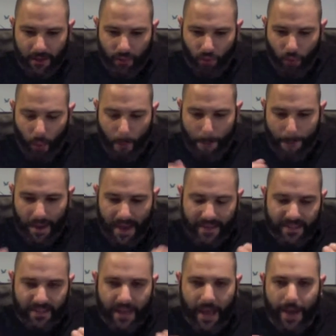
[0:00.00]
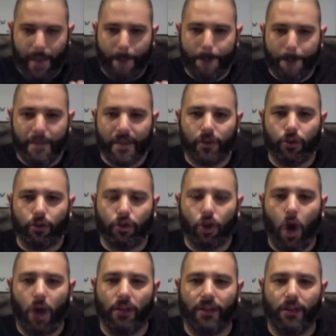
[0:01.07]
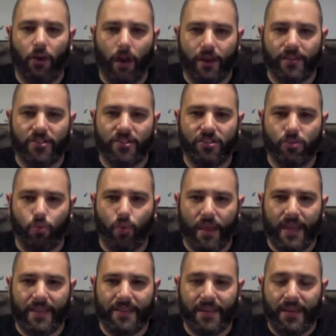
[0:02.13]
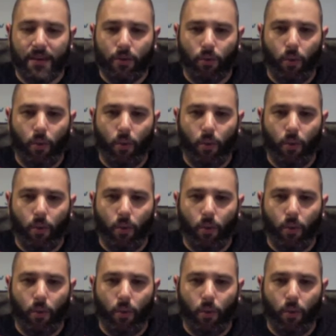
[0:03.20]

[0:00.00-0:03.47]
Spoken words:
robust kind of bitter chocolate, not a sweet,